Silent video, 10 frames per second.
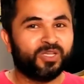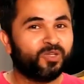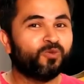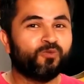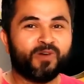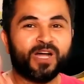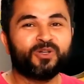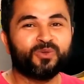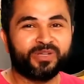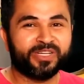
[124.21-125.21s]
You
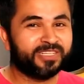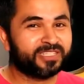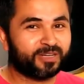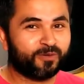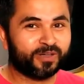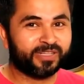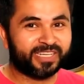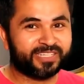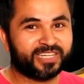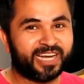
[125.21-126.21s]
want to rediscover
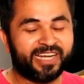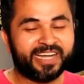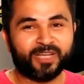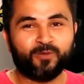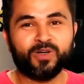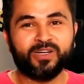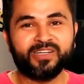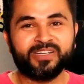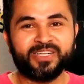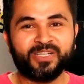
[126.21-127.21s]
that childlike
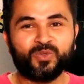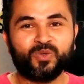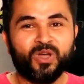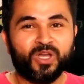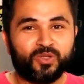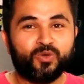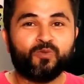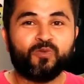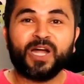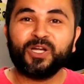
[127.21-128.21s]
wonder in you? You
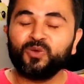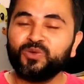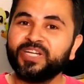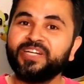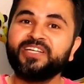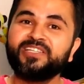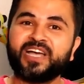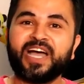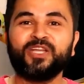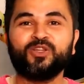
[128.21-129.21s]
want to
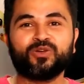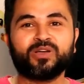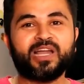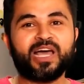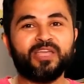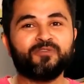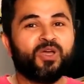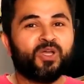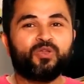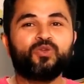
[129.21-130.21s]
redesign your life?
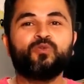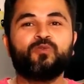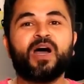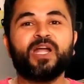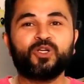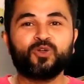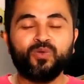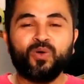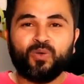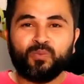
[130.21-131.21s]
You want
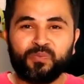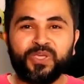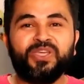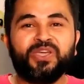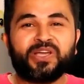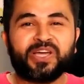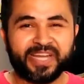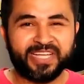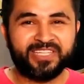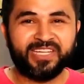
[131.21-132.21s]
to be
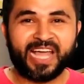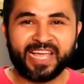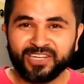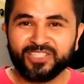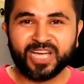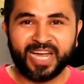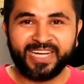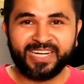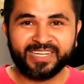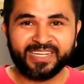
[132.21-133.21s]
crazy like a
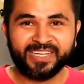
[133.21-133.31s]
child?